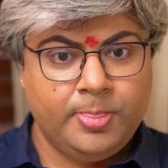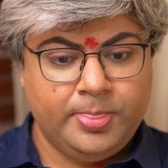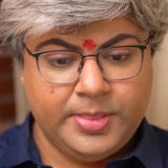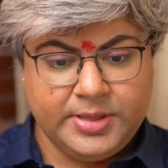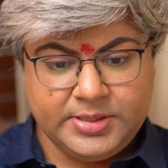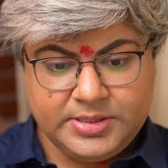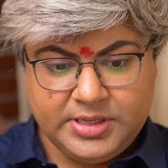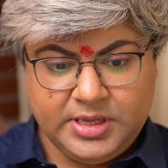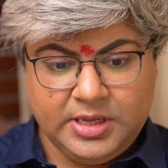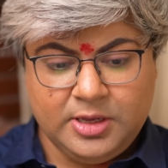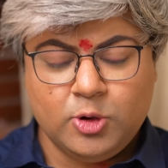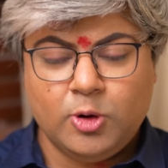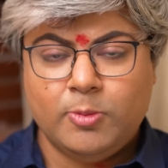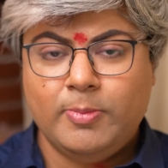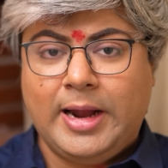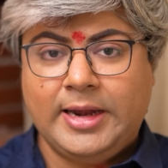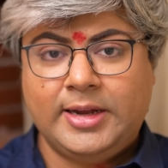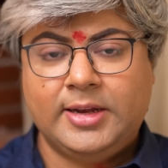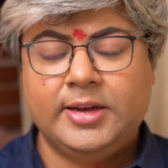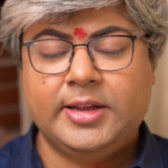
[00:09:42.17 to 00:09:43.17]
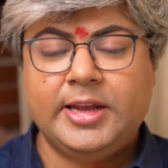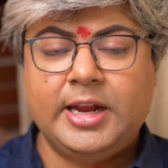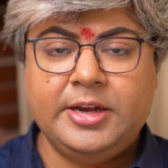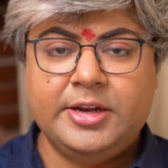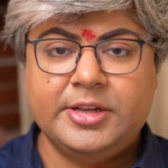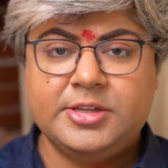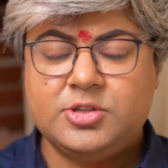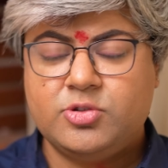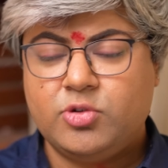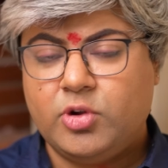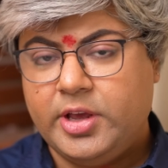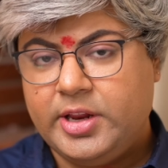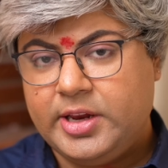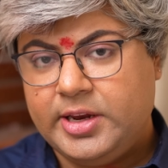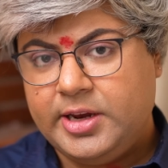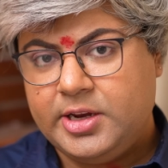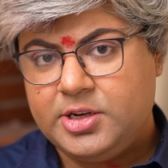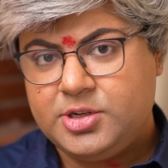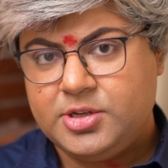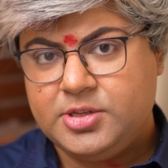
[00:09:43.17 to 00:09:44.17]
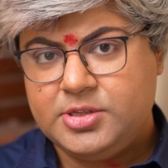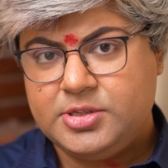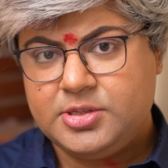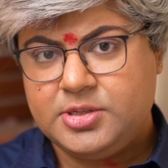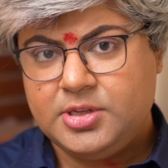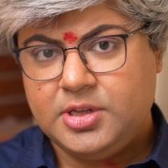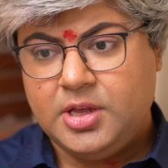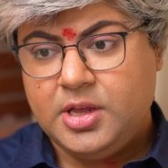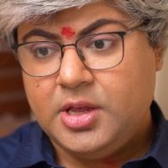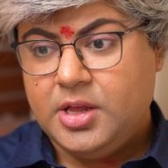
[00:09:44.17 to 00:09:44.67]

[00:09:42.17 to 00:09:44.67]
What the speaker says: This ego battle can destroy relations.